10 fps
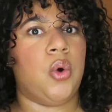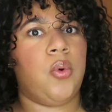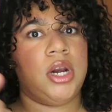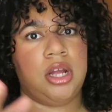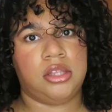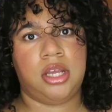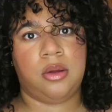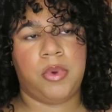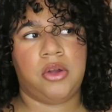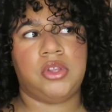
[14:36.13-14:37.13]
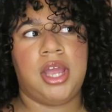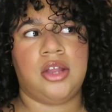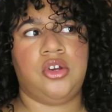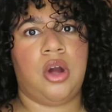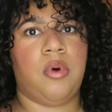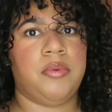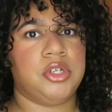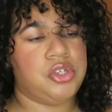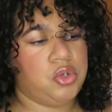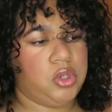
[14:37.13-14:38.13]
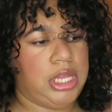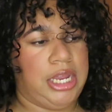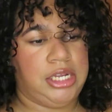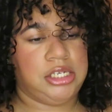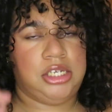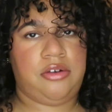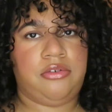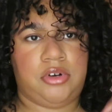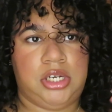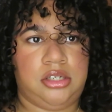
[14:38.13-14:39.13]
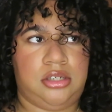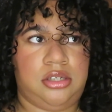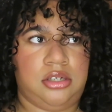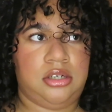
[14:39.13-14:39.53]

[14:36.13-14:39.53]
What do y'all think about that? Do y'all want me to do like different